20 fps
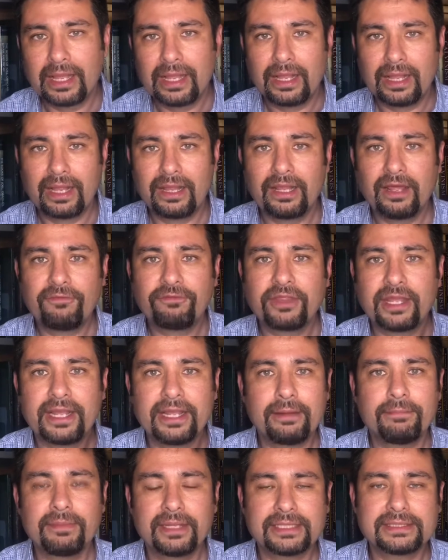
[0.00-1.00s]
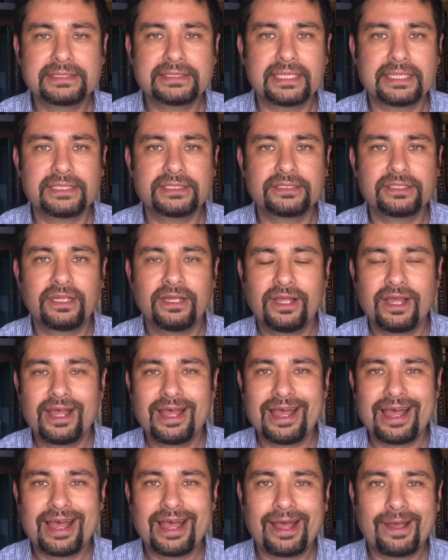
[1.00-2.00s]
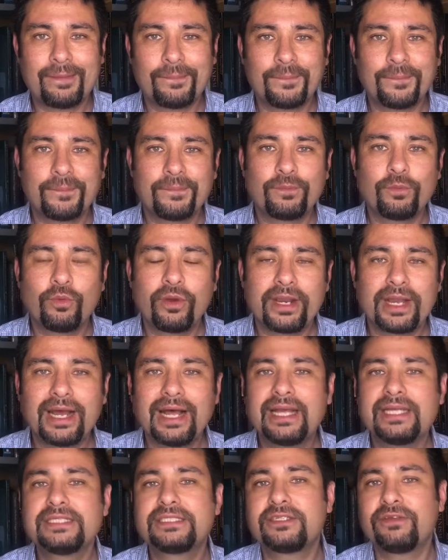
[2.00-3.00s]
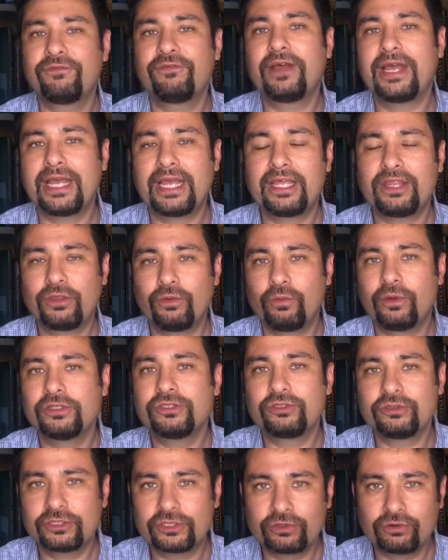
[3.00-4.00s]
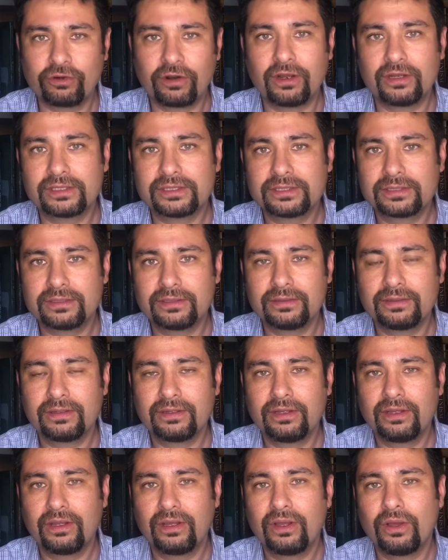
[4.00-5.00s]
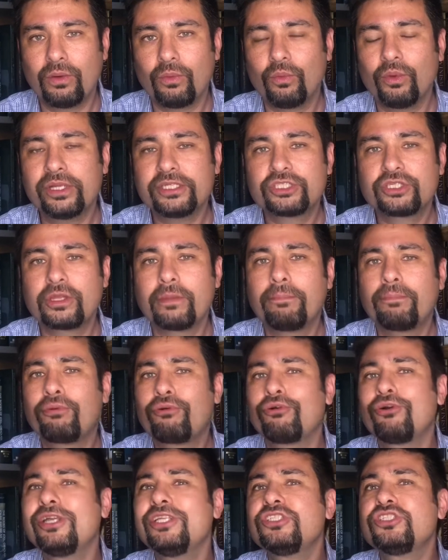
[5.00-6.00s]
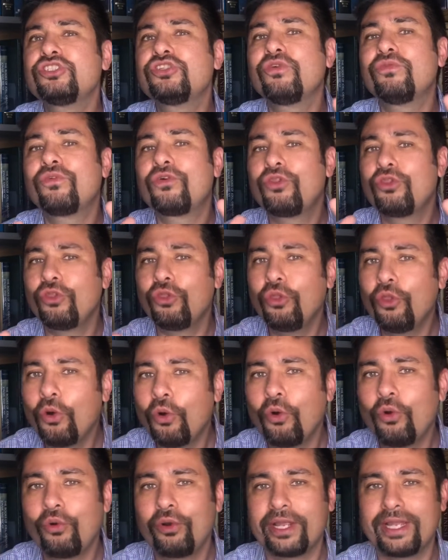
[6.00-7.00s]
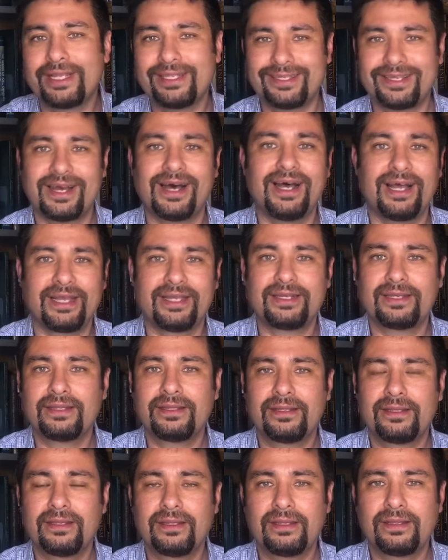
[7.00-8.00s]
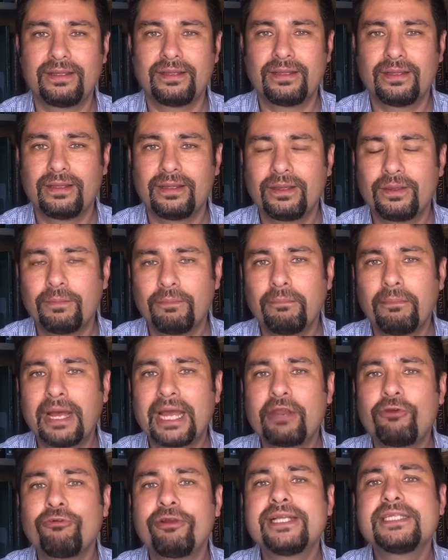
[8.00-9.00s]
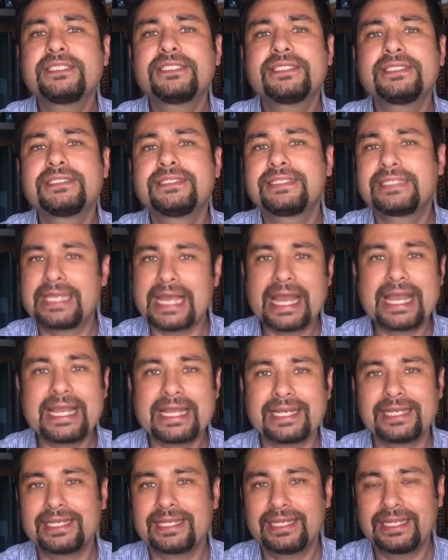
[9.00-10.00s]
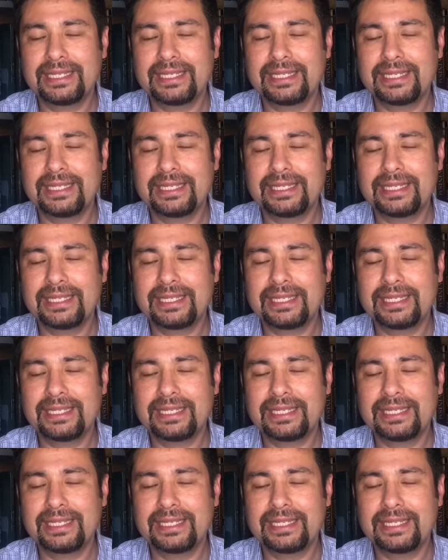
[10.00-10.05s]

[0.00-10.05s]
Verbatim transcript: I love the hymn that says, um, When I survey the wondrous cross, on which the Prince of Glory died. My richest gain